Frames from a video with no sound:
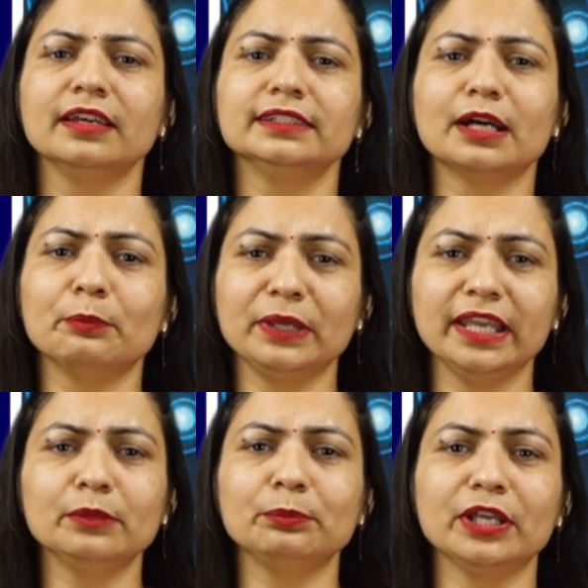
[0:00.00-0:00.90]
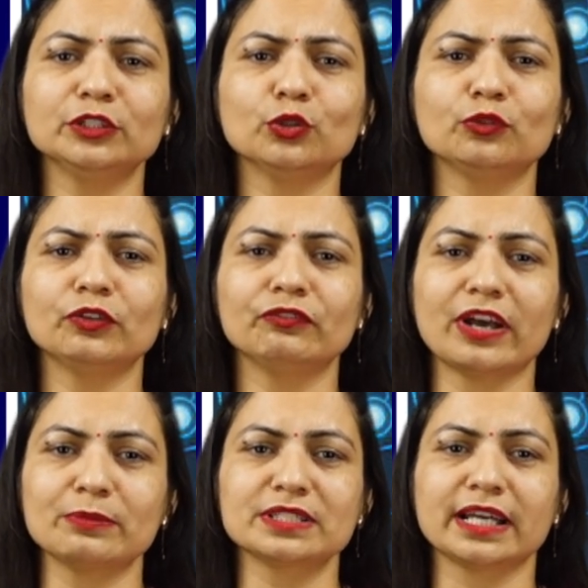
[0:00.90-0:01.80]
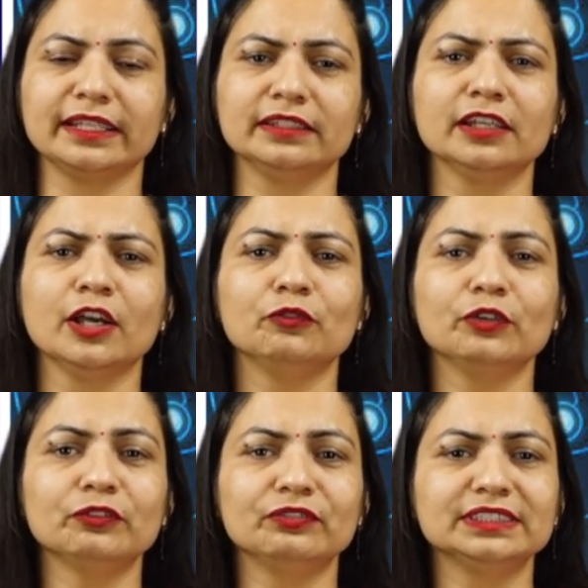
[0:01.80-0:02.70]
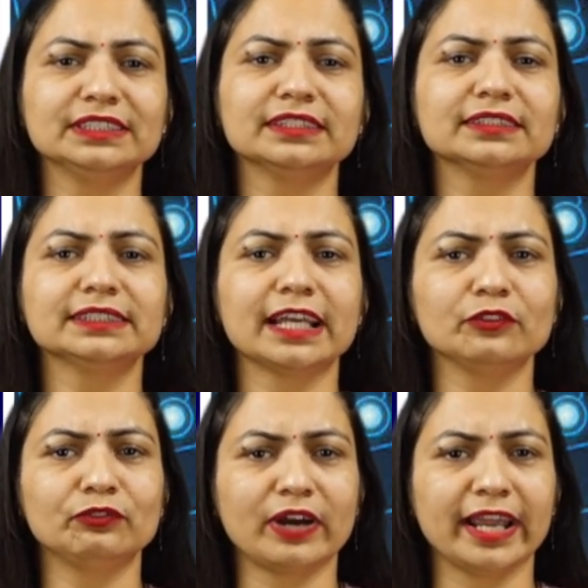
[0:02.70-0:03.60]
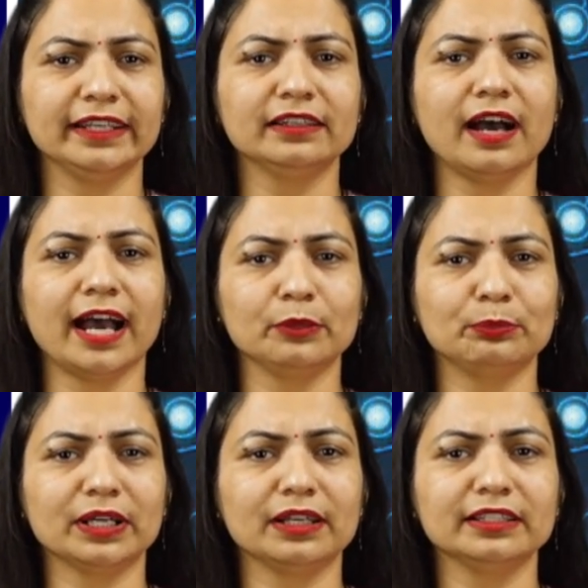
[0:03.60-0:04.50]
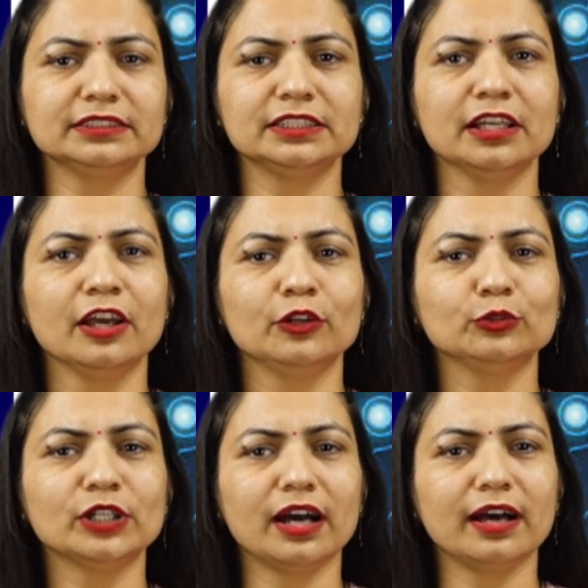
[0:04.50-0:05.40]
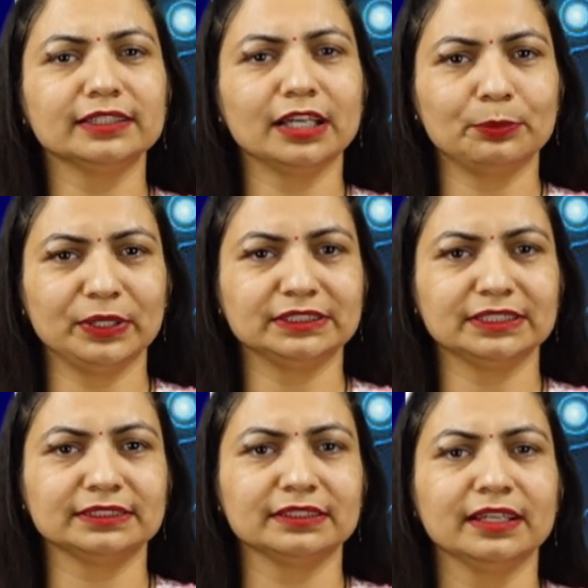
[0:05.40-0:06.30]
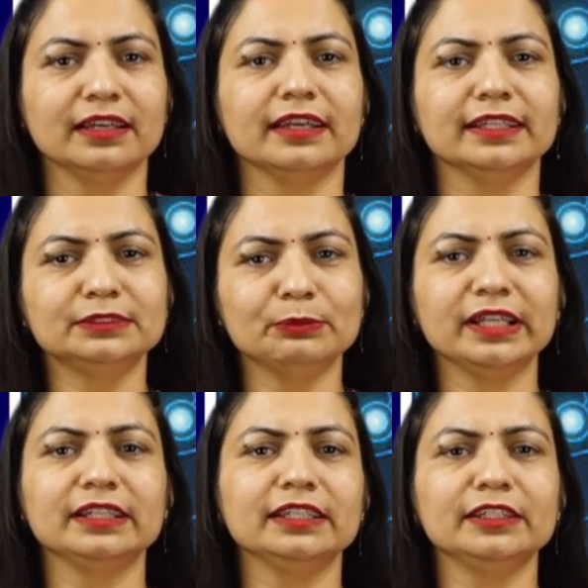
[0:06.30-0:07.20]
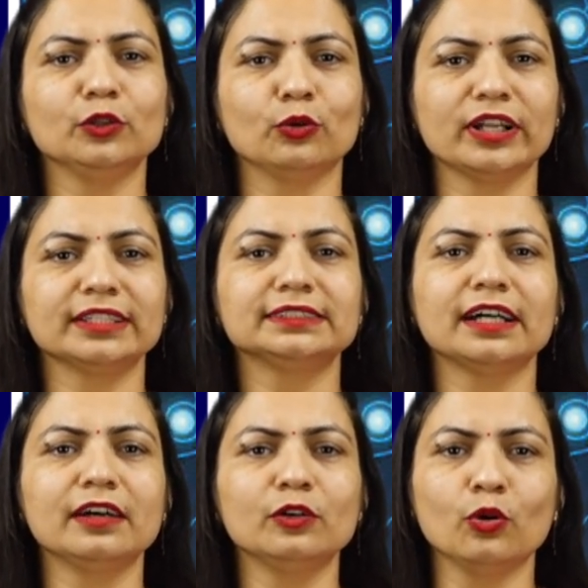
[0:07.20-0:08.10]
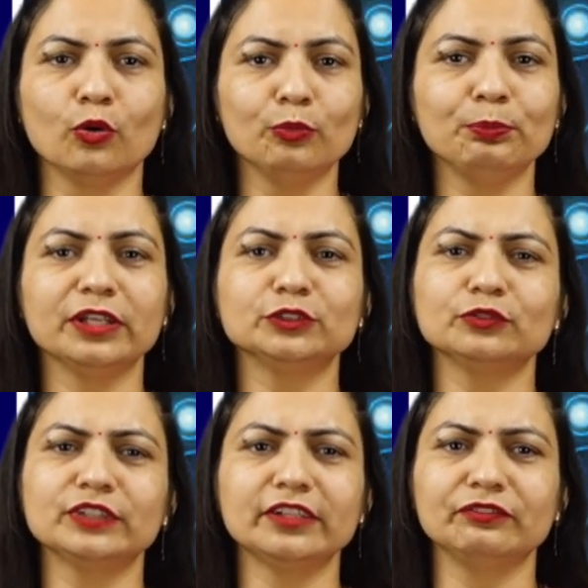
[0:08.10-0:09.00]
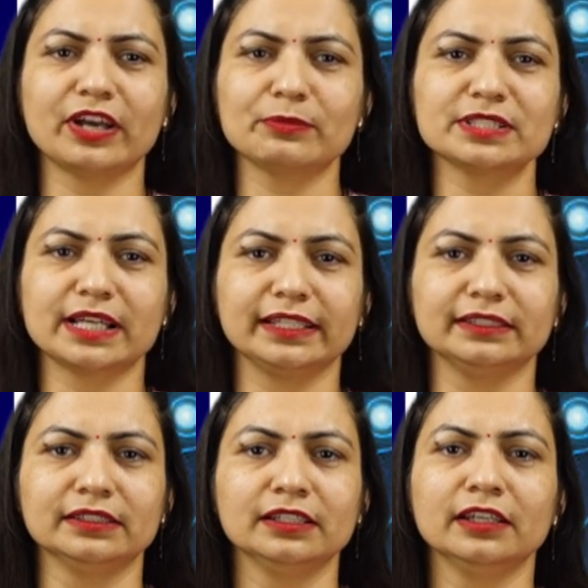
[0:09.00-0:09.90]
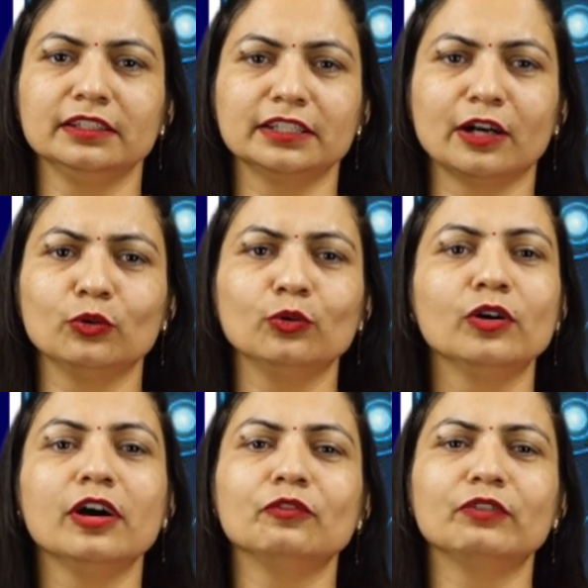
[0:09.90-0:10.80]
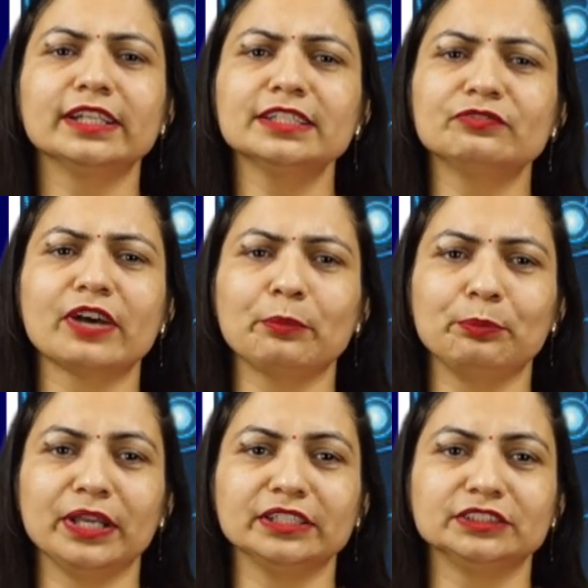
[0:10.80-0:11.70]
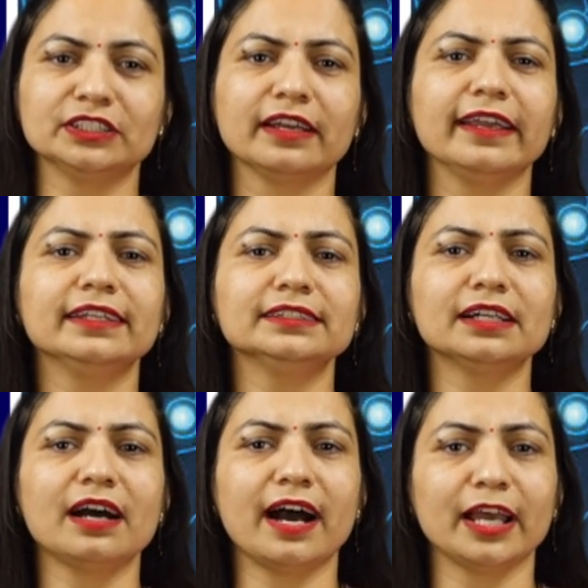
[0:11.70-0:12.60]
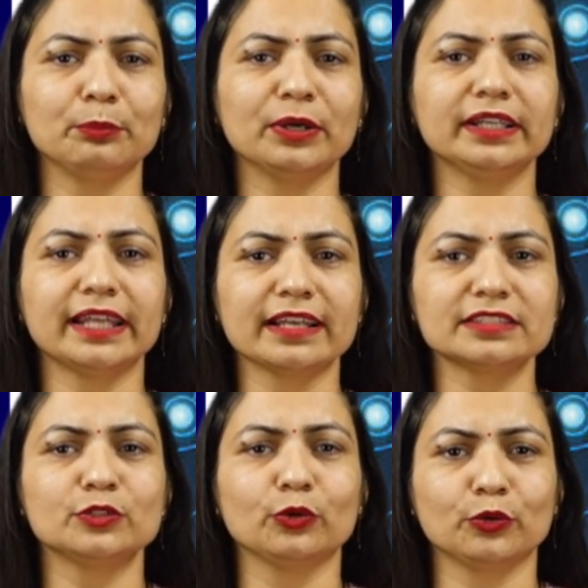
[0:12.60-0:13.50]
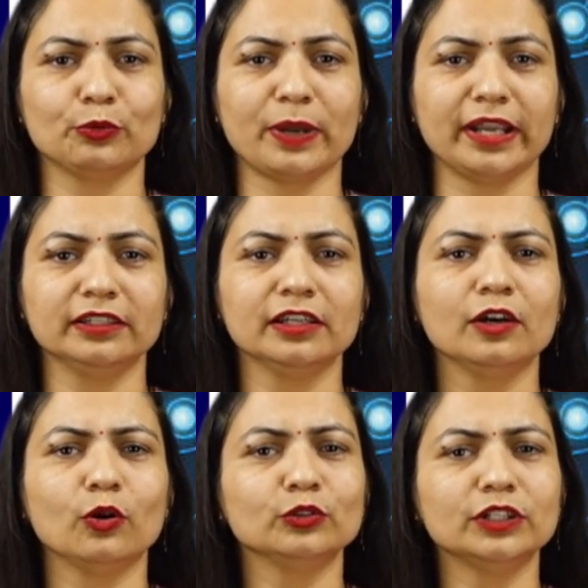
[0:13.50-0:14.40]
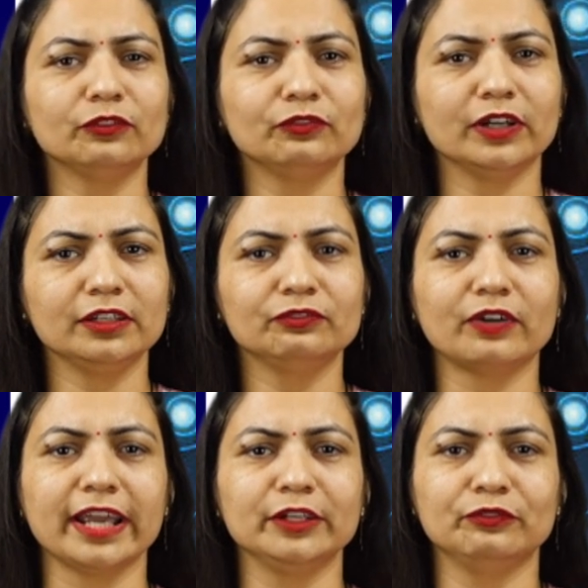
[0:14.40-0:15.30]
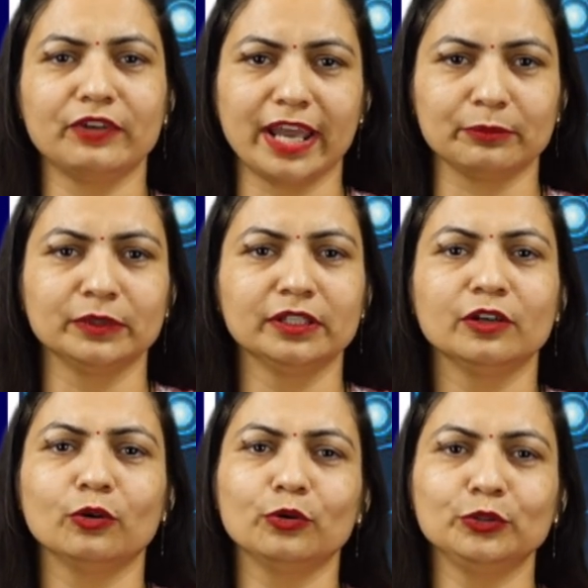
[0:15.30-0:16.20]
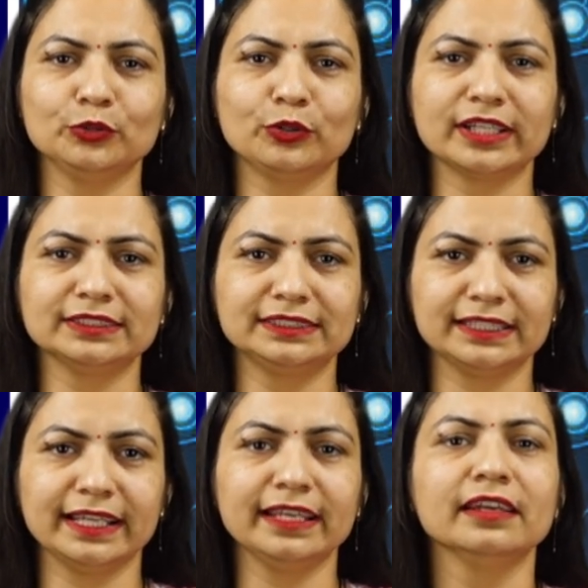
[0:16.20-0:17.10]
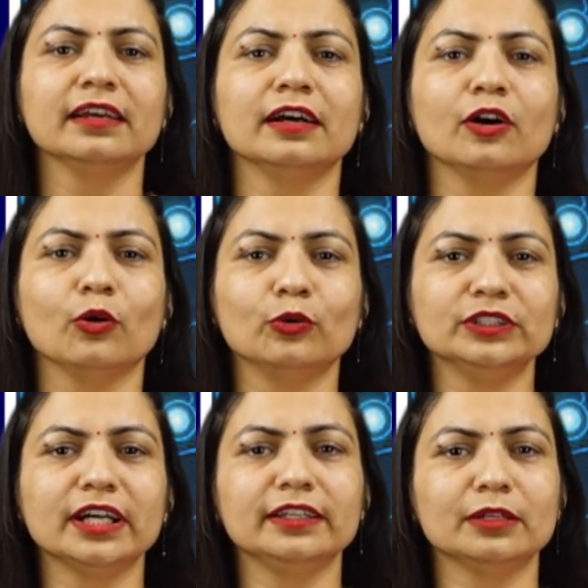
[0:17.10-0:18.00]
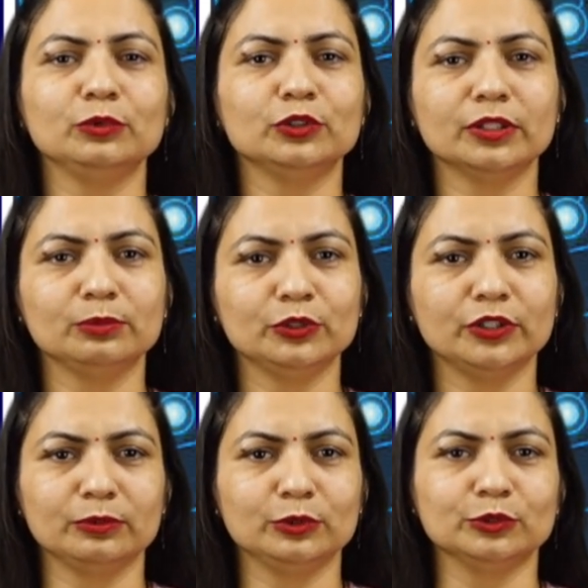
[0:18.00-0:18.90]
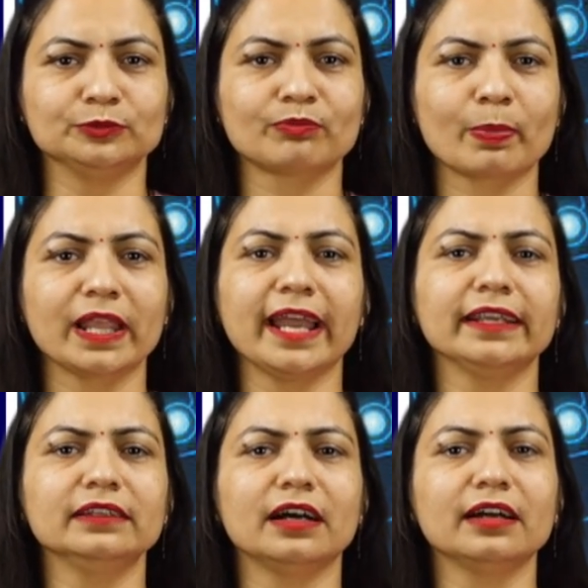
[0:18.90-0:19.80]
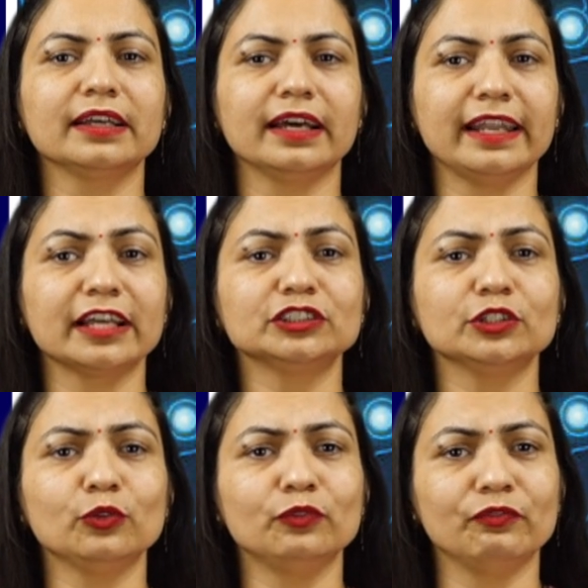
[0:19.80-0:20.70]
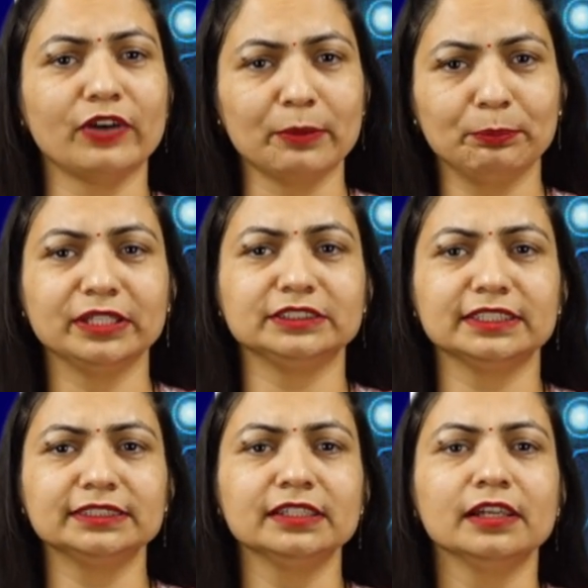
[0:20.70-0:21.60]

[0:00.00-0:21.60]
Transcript: The main page of a website where visitors can find hyperlinks to the other pages is mainly known as the home page of that website. Now, what is web page? It is a hypertext document on the World Wide Web or you can say on the www and a collection of web pages